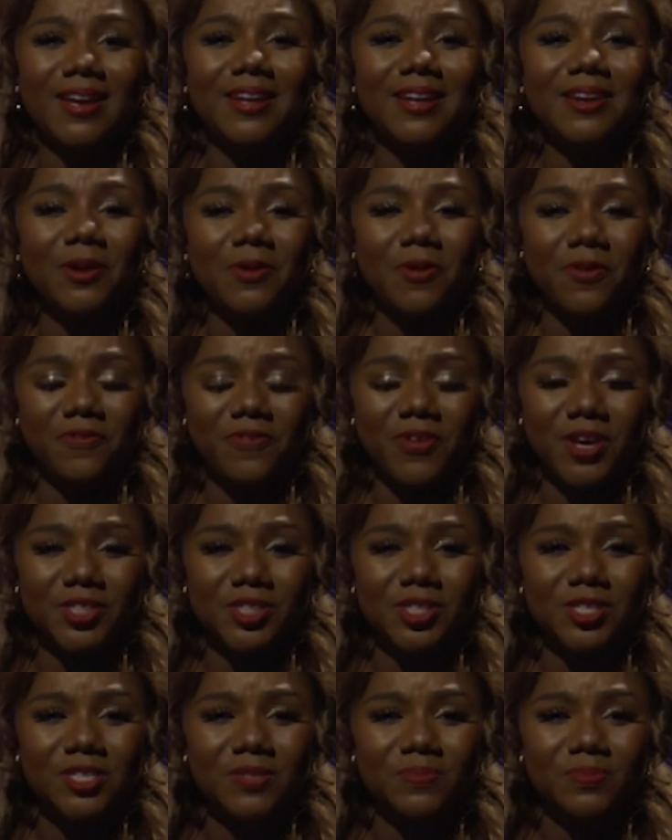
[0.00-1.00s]
in the
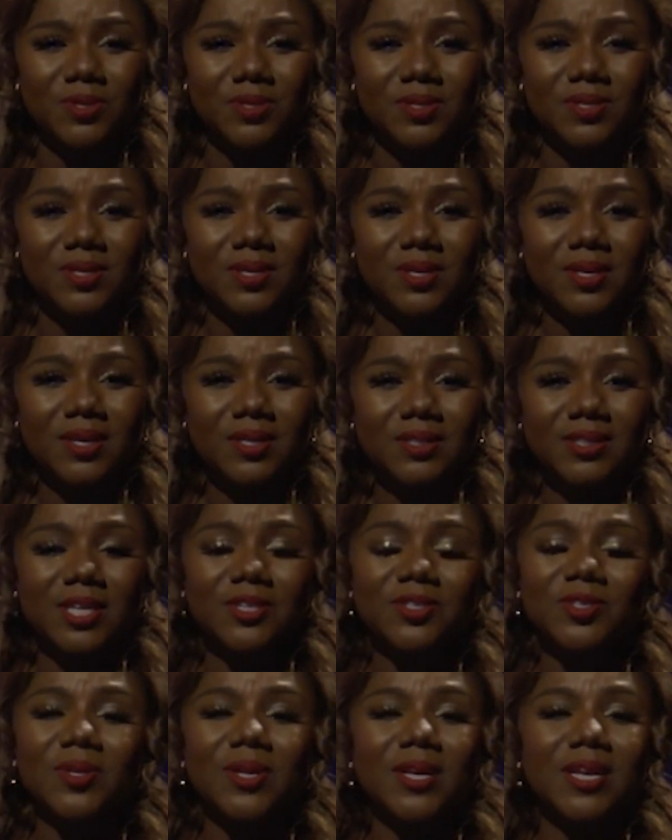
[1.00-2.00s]
confessions booth
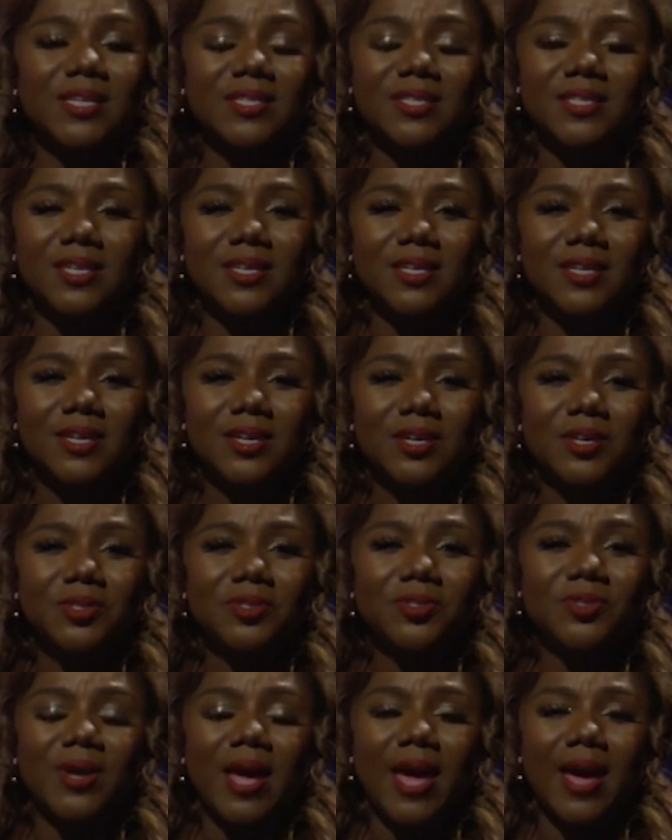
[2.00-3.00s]
just to listen
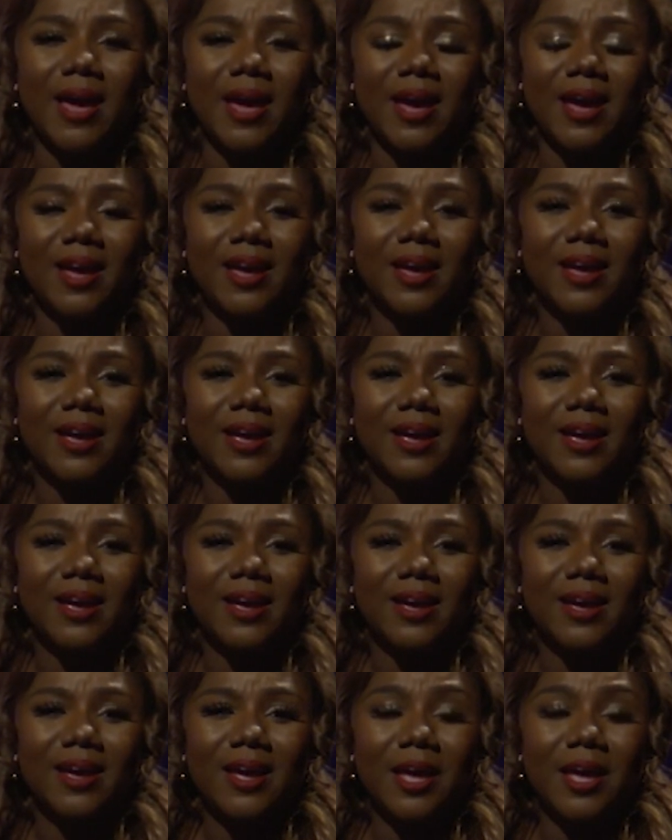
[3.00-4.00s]
to her,
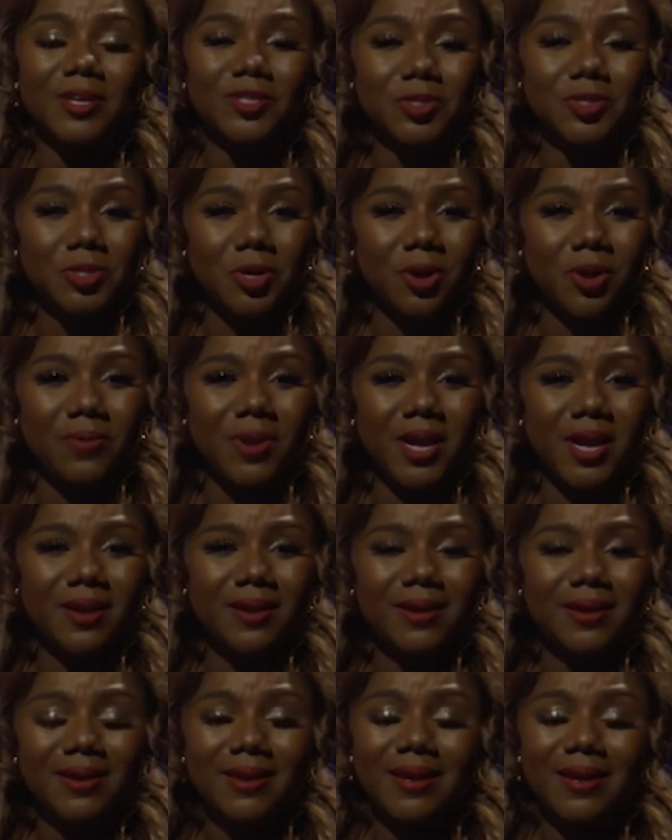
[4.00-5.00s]
her story,
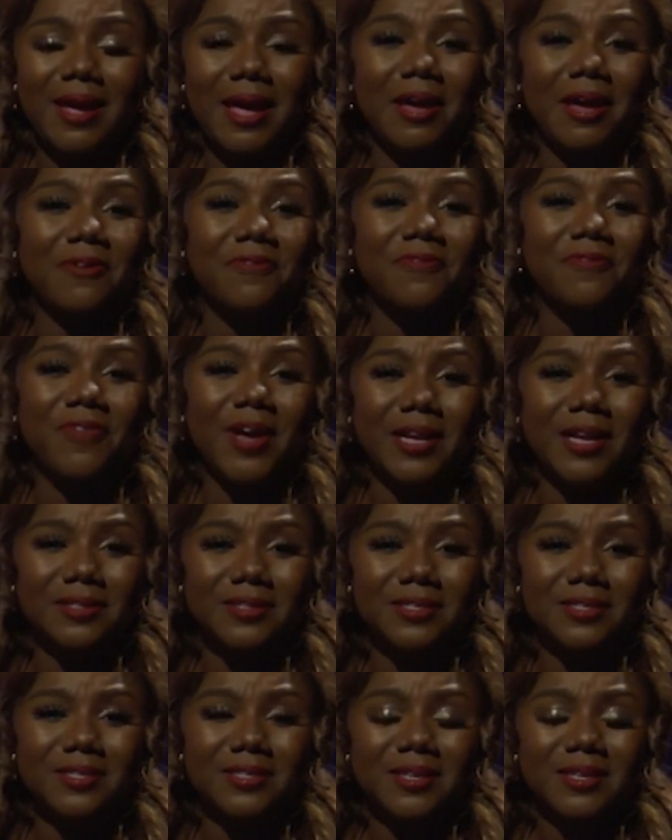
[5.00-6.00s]
her
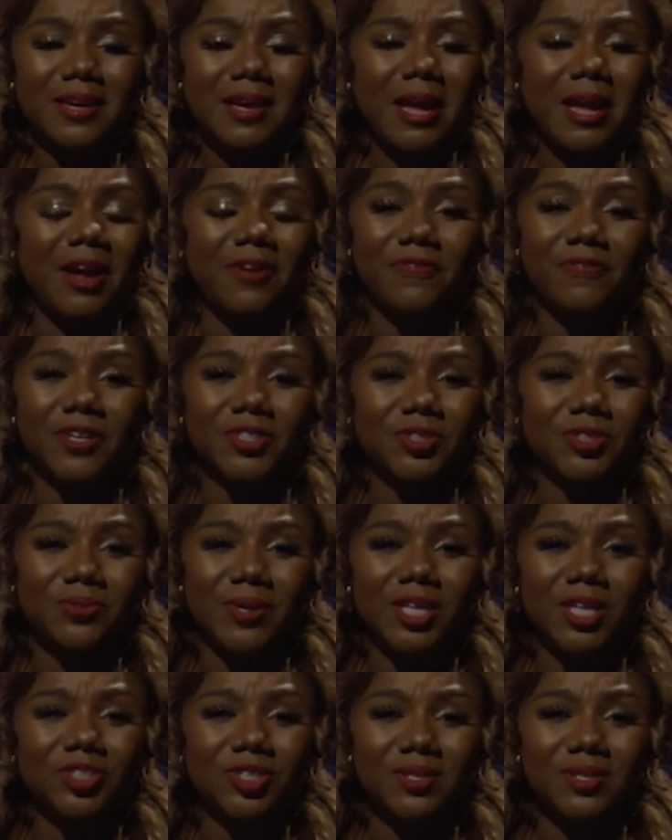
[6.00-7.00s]
vent, her
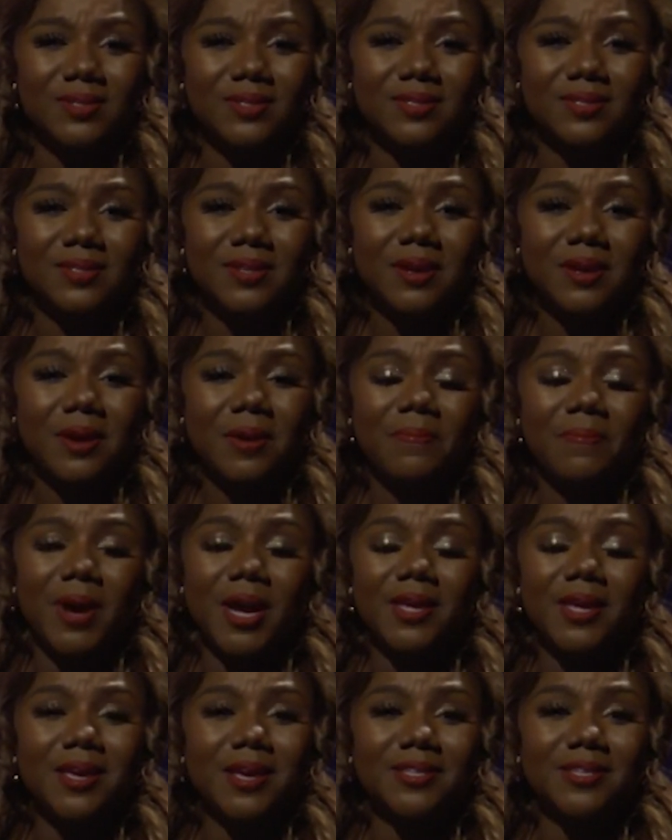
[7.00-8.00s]
frustrations.
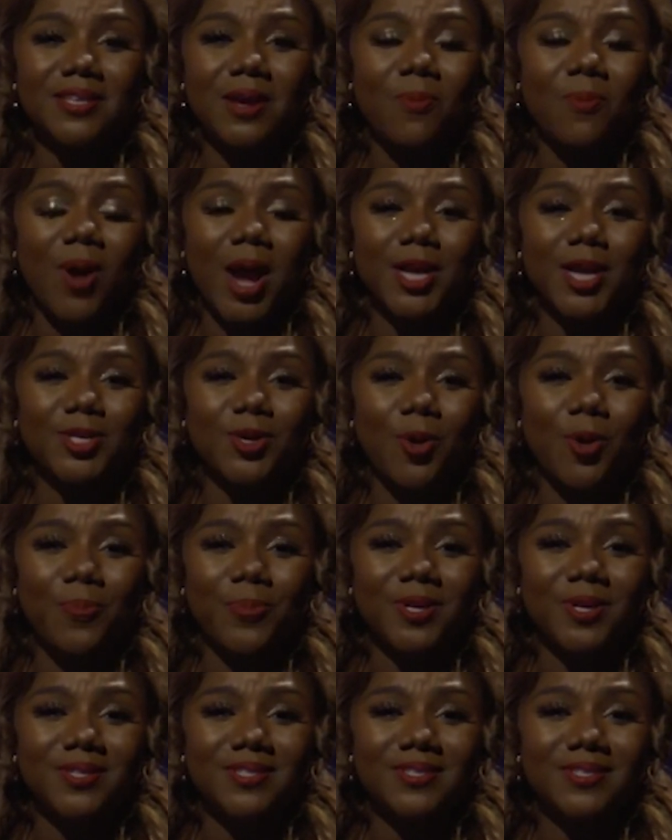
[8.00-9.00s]
My ears are wide
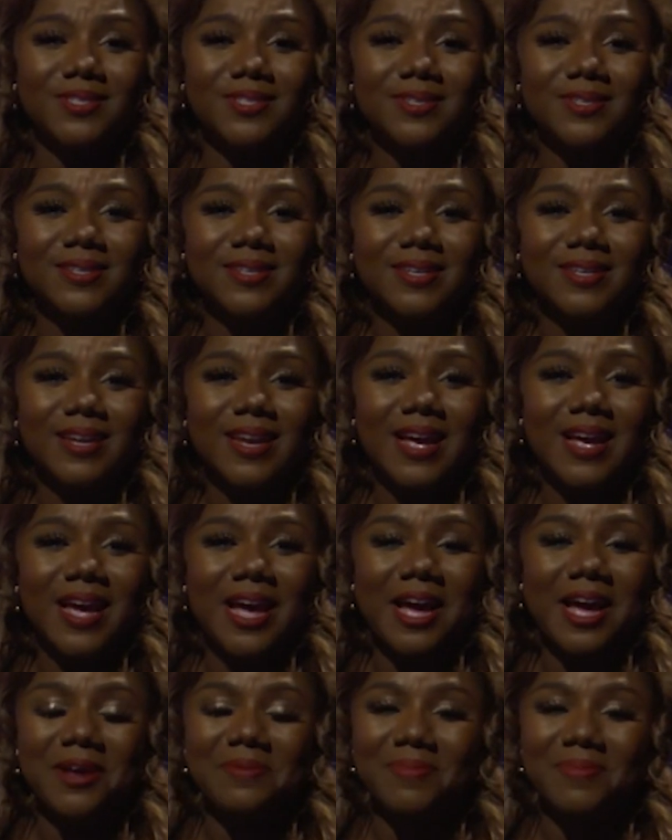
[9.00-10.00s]
open
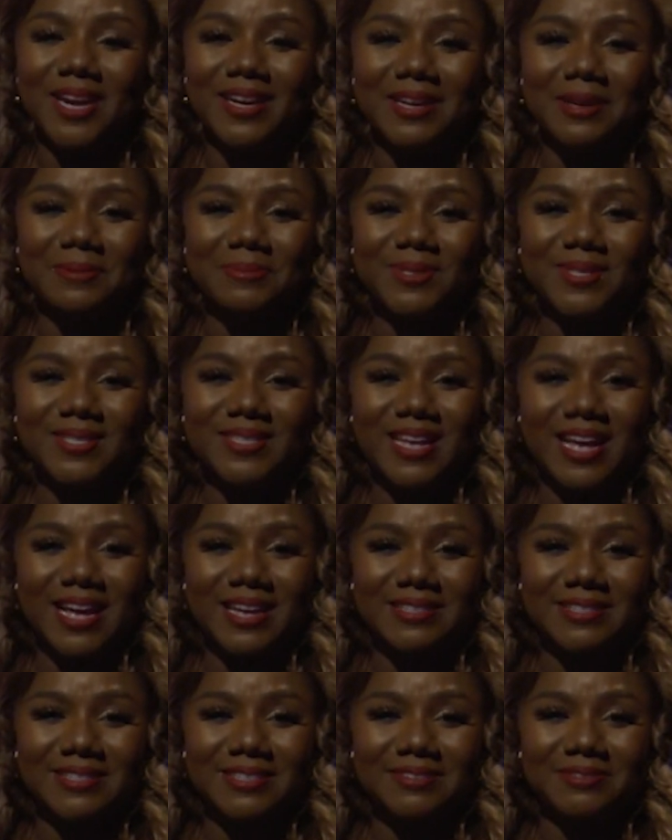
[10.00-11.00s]
and my lips
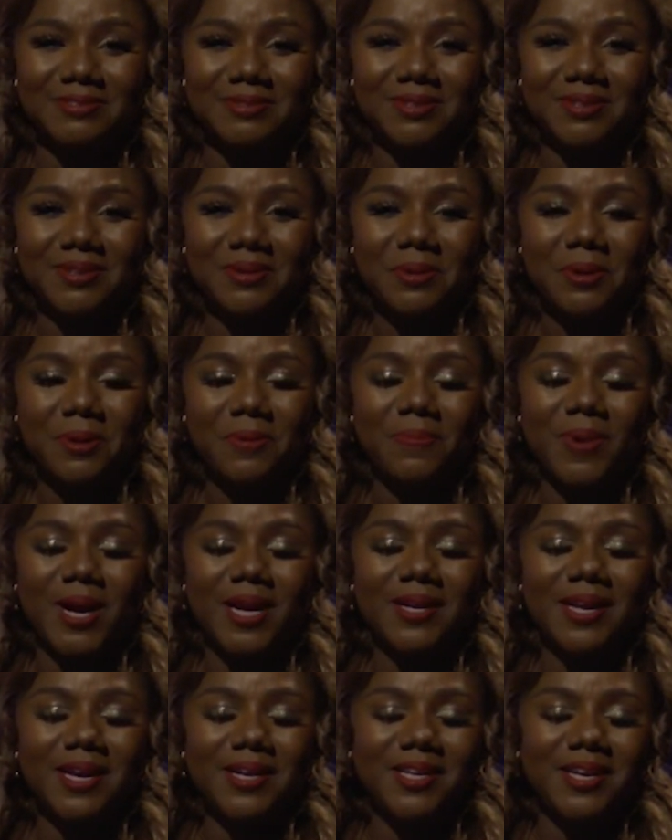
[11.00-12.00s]
are sealed.
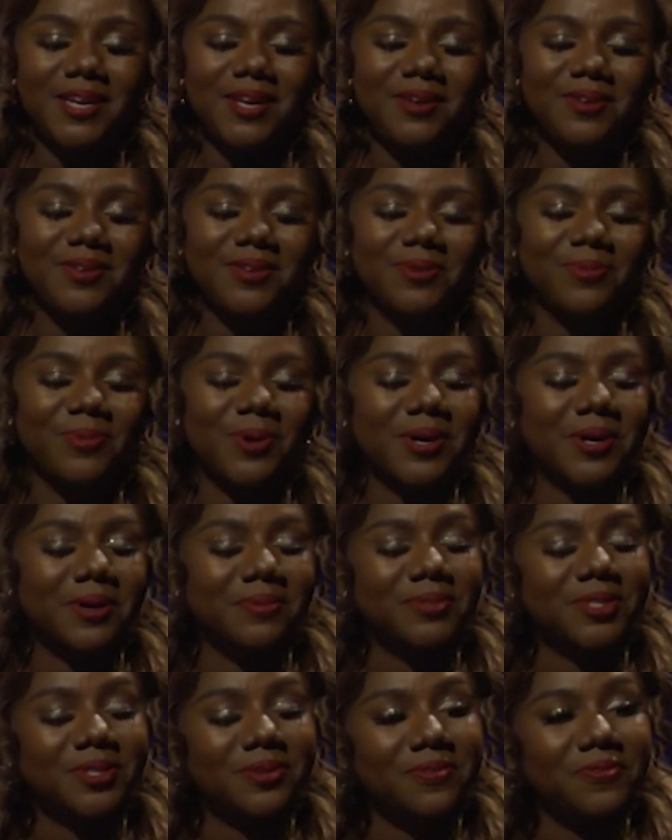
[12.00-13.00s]
My lady, you're
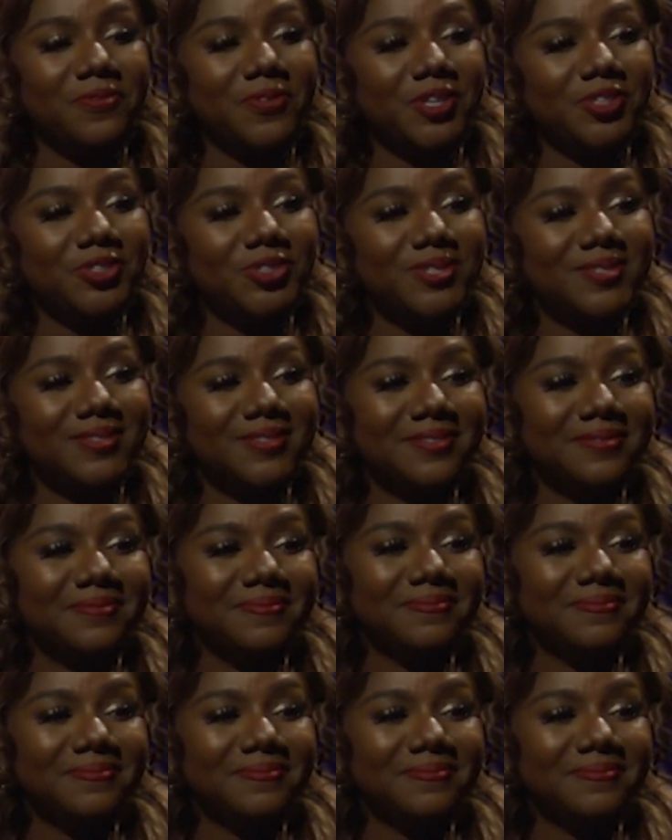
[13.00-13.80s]
welcome to Confessions.